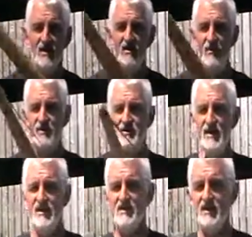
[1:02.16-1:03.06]
which
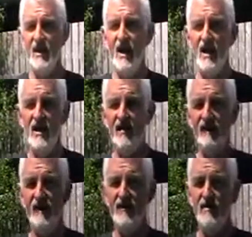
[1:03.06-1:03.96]
is a
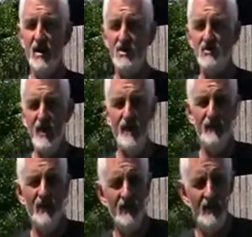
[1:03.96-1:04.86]
50+ pound